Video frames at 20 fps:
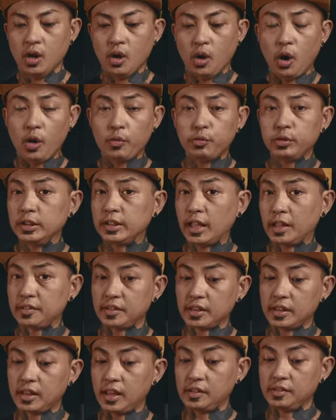Hopefully that's
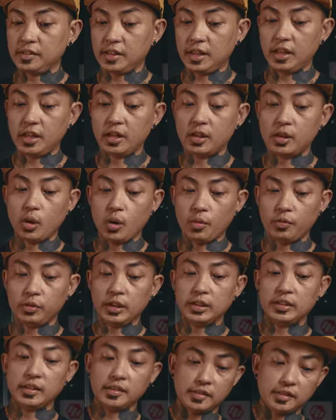the case here.
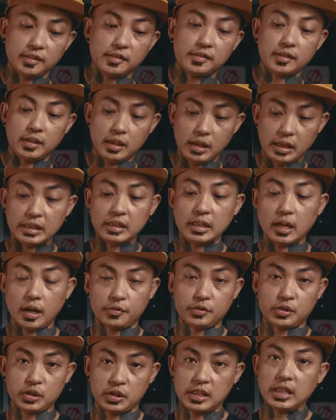Hopefully this is
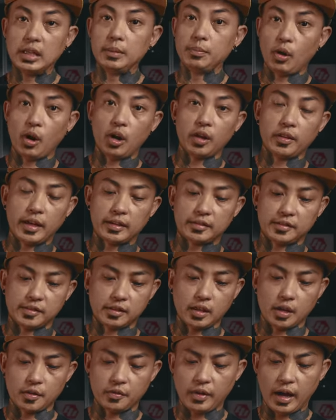enough to keep all that
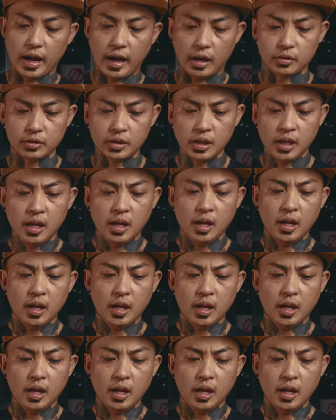stuff out.